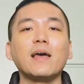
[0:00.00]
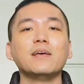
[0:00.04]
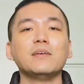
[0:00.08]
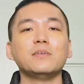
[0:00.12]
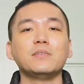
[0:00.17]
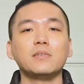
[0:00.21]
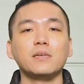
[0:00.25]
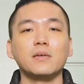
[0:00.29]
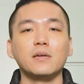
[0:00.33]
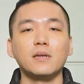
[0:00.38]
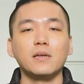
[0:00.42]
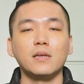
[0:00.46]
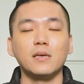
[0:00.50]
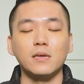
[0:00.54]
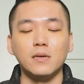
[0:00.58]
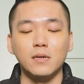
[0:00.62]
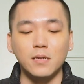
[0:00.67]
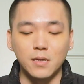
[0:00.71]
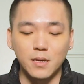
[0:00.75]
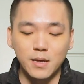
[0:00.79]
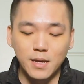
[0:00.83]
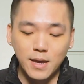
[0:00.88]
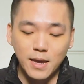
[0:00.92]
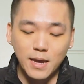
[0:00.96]
acidity
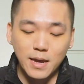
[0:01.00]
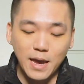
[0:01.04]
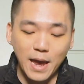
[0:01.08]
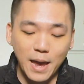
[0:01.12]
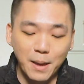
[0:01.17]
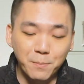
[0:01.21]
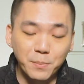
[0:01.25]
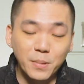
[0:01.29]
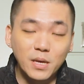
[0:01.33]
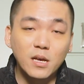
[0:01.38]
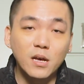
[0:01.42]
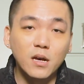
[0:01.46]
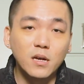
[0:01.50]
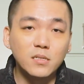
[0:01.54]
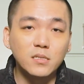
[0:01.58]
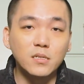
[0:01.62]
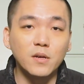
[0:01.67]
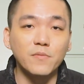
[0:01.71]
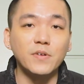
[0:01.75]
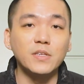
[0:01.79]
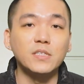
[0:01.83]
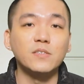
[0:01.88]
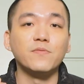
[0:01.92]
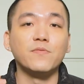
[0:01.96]
and because
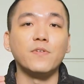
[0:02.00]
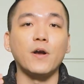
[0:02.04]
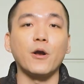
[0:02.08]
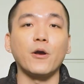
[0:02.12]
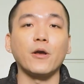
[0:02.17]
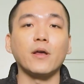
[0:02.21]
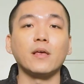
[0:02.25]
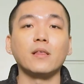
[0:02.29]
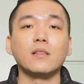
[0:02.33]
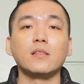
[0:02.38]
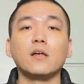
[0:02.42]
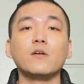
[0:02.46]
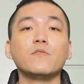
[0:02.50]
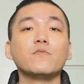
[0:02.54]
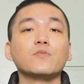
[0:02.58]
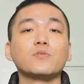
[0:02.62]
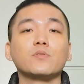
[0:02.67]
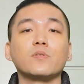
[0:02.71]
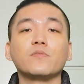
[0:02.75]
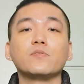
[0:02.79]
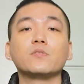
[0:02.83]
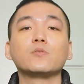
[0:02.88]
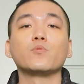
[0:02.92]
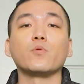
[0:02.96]
of its varying levels
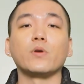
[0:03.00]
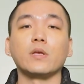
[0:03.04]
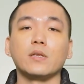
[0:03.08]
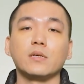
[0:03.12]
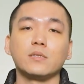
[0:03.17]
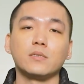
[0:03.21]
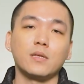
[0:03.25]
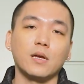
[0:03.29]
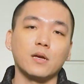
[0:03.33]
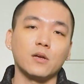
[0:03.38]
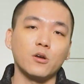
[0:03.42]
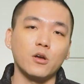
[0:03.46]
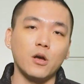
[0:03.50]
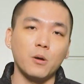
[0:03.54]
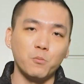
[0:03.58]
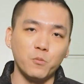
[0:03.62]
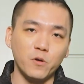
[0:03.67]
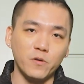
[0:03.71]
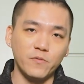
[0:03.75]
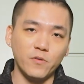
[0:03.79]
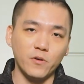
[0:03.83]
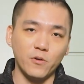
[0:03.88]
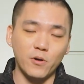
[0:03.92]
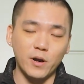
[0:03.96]
of sweetness that come
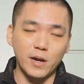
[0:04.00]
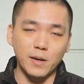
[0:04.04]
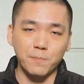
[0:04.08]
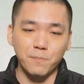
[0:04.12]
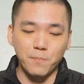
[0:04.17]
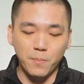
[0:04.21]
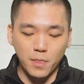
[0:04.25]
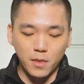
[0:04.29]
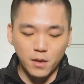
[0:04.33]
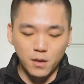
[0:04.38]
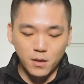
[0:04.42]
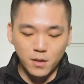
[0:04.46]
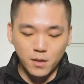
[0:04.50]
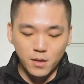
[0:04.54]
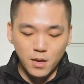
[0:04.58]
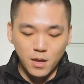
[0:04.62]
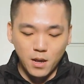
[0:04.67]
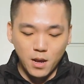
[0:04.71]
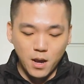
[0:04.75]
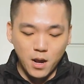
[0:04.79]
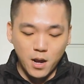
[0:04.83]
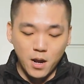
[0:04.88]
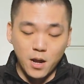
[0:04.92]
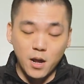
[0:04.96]
with it, right?
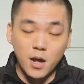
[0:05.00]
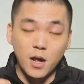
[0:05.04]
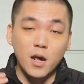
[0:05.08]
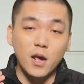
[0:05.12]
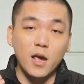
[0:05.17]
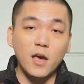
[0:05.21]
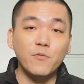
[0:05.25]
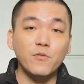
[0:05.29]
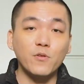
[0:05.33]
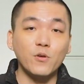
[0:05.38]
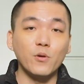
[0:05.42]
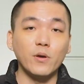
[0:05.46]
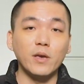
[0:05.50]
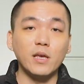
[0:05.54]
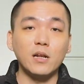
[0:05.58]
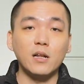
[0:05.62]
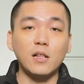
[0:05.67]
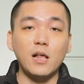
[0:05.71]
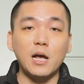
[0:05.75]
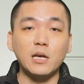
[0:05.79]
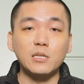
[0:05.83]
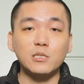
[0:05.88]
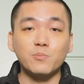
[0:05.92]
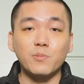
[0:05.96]
If you eat a
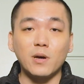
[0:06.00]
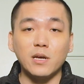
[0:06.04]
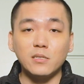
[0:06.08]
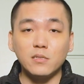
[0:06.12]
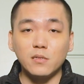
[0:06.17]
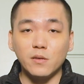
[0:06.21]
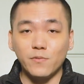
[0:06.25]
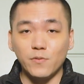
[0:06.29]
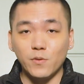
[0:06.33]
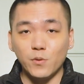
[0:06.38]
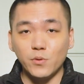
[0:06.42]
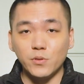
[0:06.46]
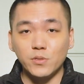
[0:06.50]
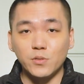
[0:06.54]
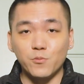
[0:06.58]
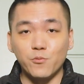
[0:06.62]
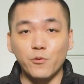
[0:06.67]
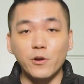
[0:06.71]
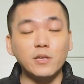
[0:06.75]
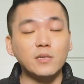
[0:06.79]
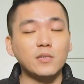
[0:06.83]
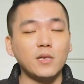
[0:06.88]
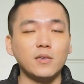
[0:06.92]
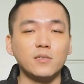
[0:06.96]
lot of spicy foods,
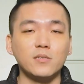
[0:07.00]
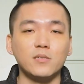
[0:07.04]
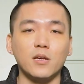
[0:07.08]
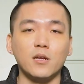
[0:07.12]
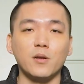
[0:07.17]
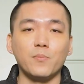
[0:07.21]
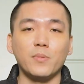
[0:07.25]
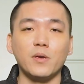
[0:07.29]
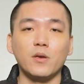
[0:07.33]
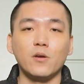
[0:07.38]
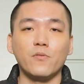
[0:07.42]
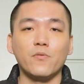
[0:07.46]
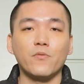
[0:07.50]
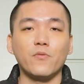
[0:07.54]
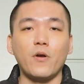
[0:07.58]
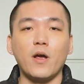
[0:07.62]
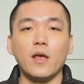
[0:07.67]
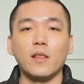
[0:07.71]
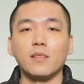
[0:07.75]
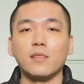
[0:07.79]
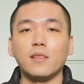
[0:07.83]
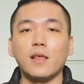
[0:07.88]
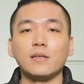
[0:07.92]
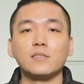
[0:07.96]
Riesling is gonna be your
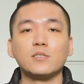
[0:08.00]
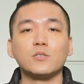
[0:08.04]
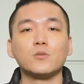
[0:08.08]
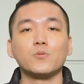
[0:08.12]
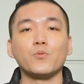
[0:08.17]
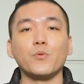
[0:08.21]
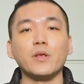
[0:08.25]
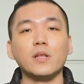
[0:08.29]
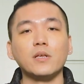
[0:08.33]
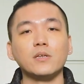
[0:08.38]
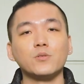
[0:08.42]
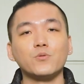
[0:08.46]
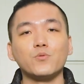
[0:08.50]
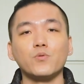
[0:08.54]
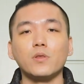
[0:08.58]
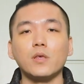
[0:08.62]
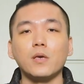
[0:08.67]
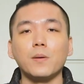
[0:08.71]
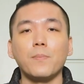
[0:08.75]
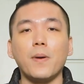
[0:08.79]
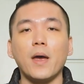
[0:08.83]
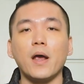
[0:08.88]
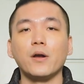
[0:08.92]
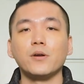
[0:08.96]
friend. That sweetness
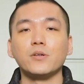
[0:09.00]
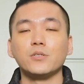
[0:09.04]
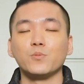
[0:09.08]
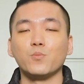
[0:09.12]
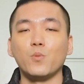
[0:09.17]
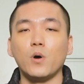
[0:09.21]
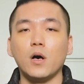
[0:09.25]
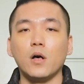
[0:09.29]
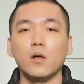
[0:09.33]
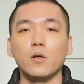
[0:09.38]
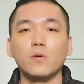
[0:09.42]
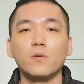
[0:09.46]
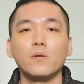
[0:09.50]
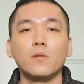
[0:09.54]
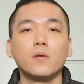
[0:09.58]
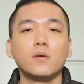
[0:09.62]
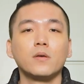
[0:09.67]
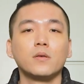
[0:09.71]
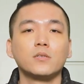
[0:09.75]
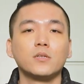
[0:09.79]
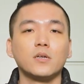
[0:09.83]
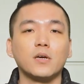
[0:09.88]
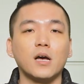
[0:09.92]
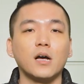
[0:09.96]
really pairs well
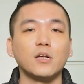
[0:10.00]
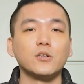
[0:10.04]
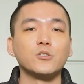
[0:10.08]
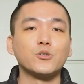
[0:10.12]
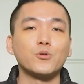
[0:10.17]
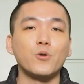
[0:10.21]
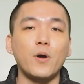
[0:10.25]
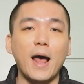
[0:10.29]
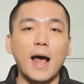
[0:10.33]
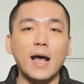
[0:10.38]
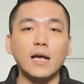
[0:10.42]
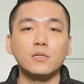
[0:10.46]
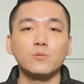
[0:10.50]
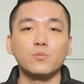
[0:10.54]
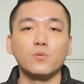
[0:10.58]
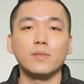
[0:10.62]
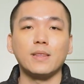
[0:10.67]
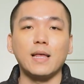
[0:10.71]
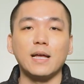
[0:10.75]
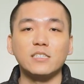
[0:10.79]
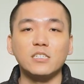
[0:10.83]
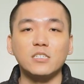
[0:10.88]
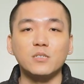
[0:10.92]
to contrast with that